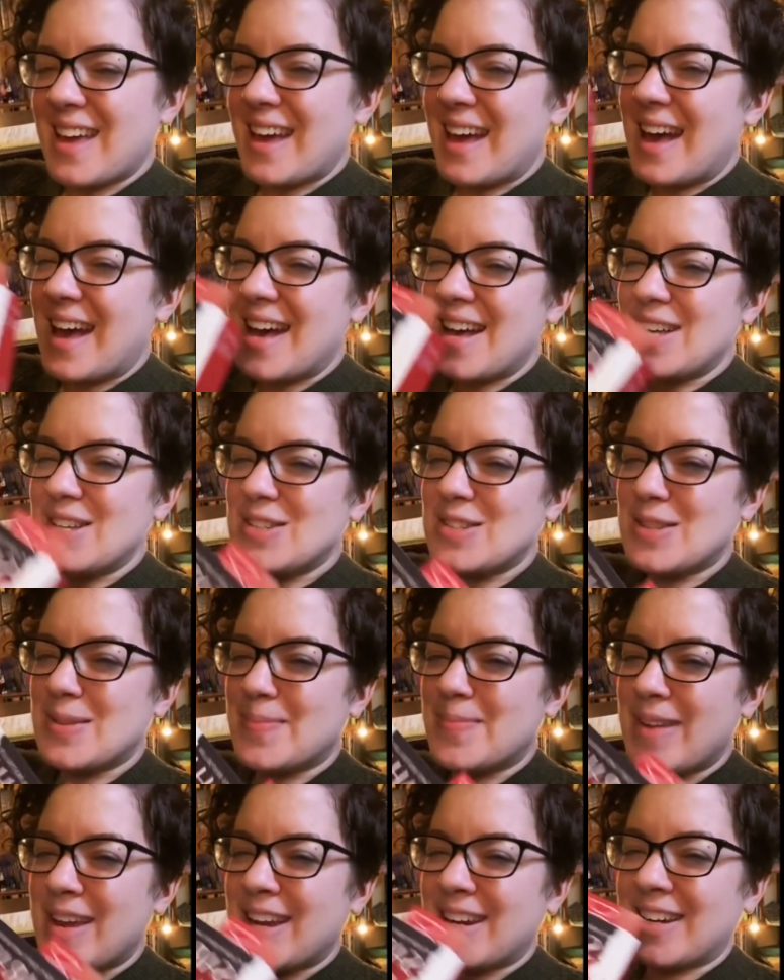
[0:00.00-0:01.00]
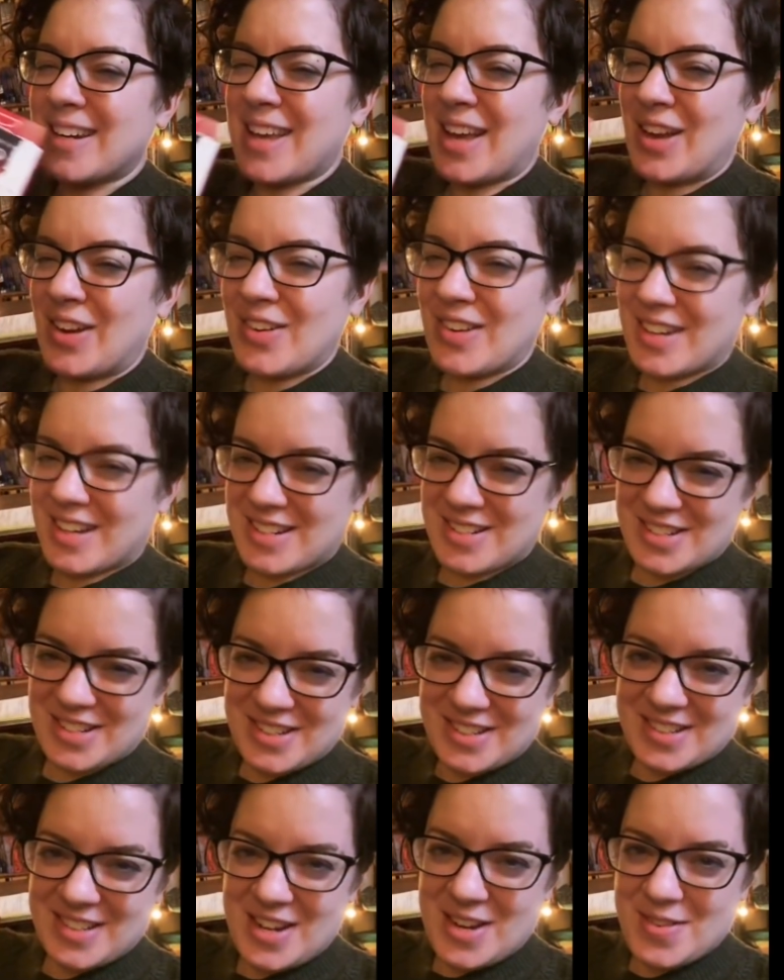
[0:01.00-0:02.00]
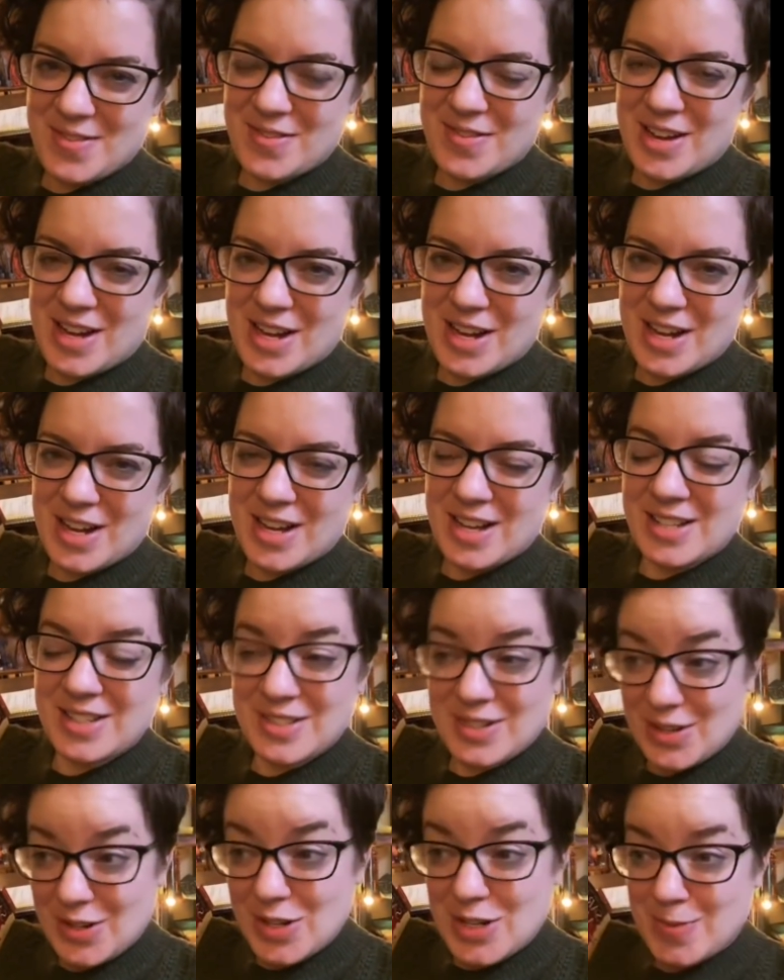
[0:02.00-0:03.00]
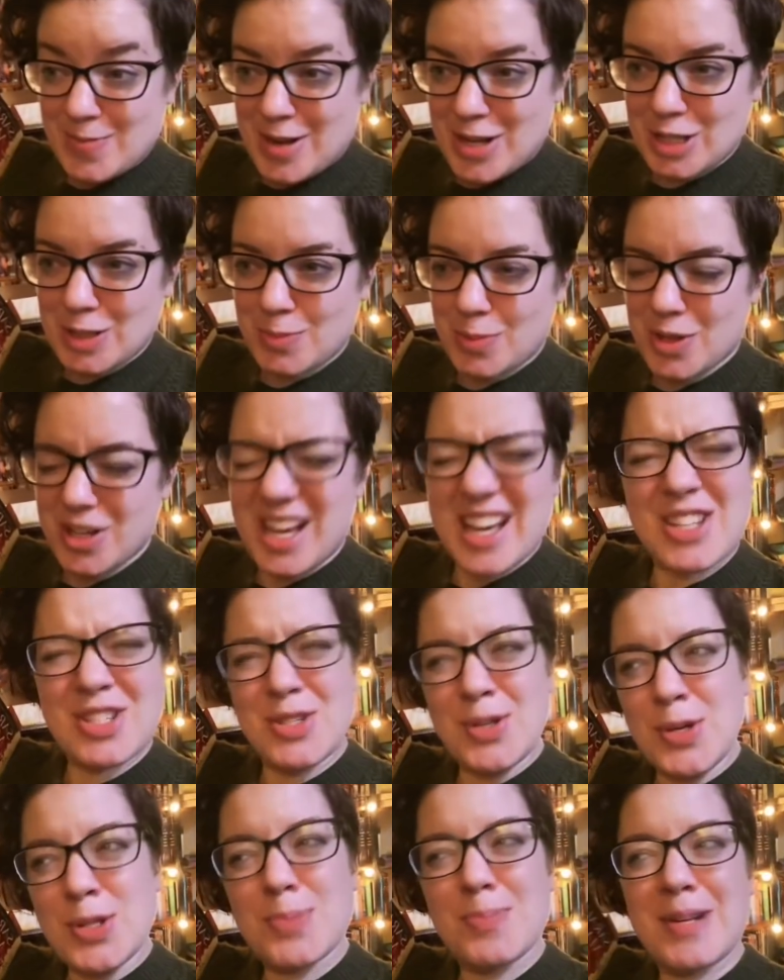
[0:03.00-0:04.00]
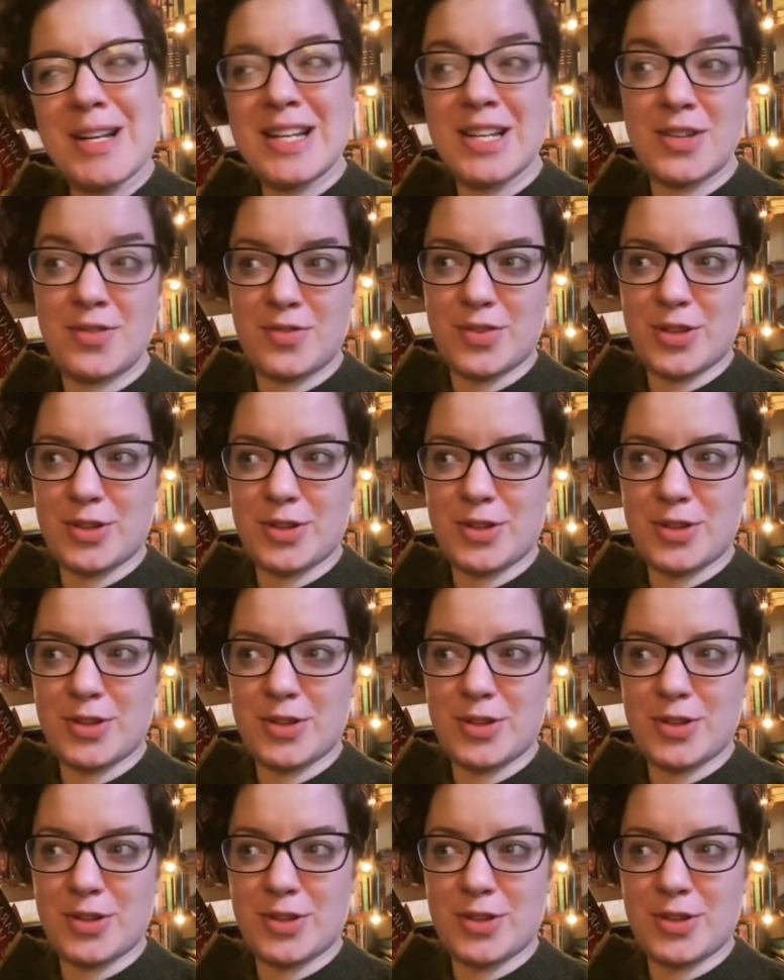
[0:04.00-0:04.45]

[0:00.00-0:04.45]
as the main character of uh, a Sarah Maas book, I don't believe you.